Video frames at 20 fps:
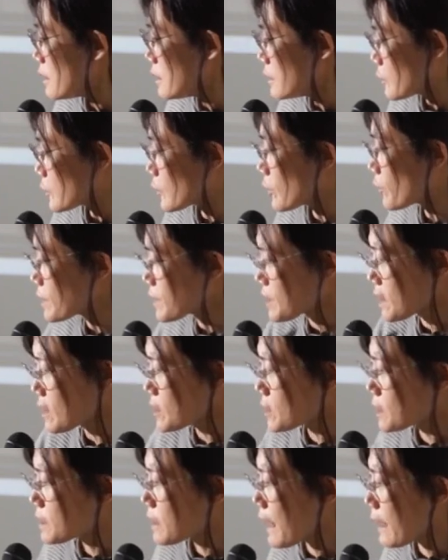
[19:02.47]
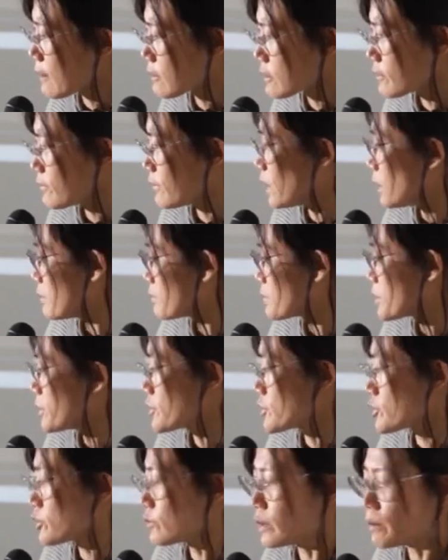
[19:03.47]
So this has now developed
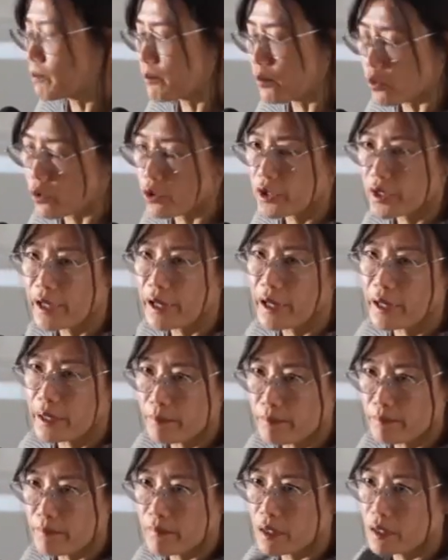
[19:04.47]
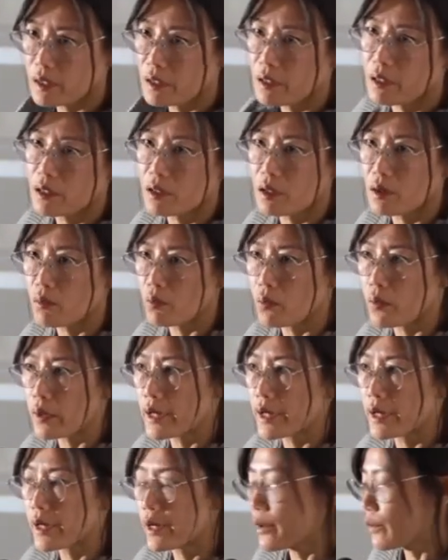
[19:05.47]
into a board game
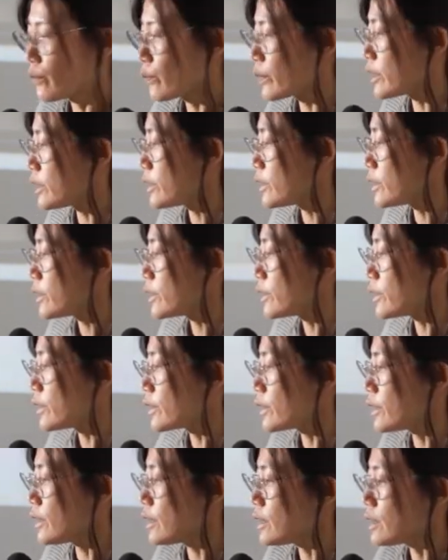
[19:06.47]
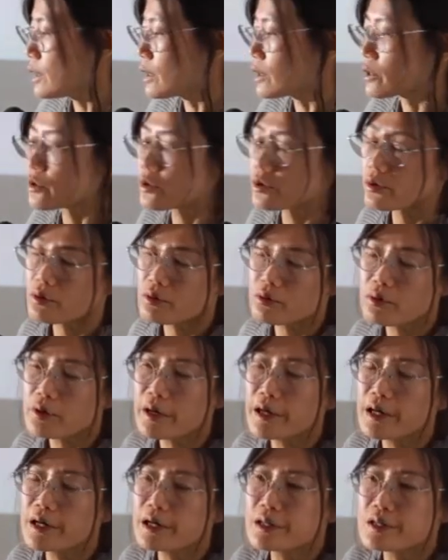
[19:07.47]
where we
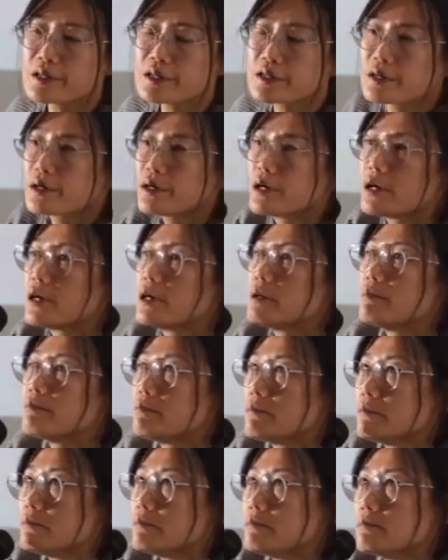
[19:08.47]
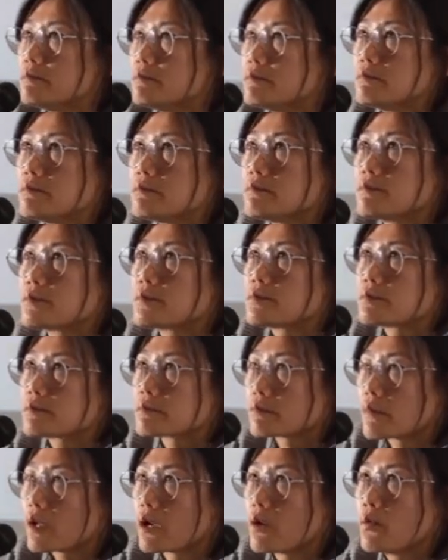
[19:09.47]
create,
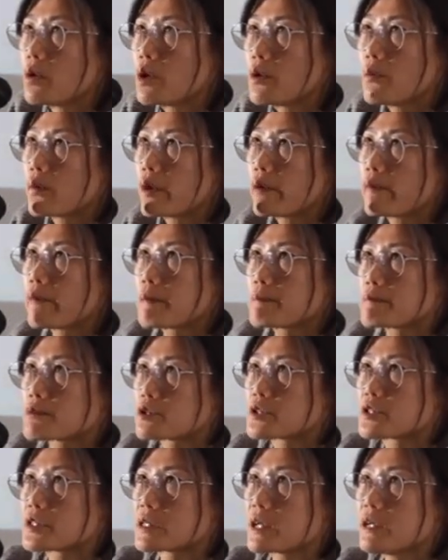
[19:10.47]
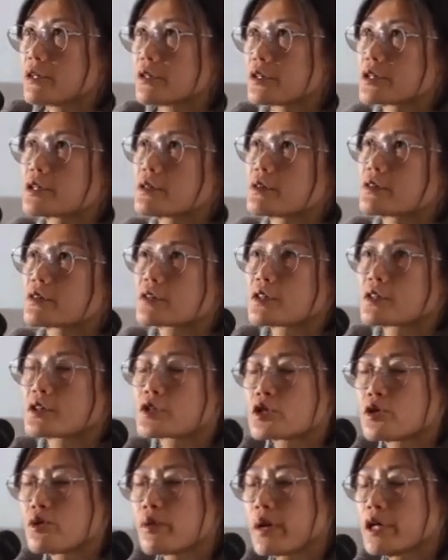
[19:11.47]
where we present
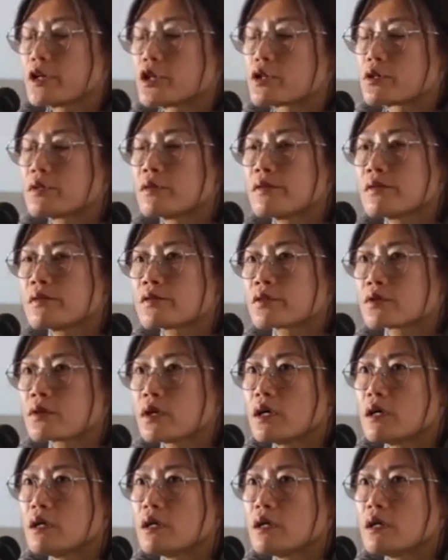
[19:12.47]
situations,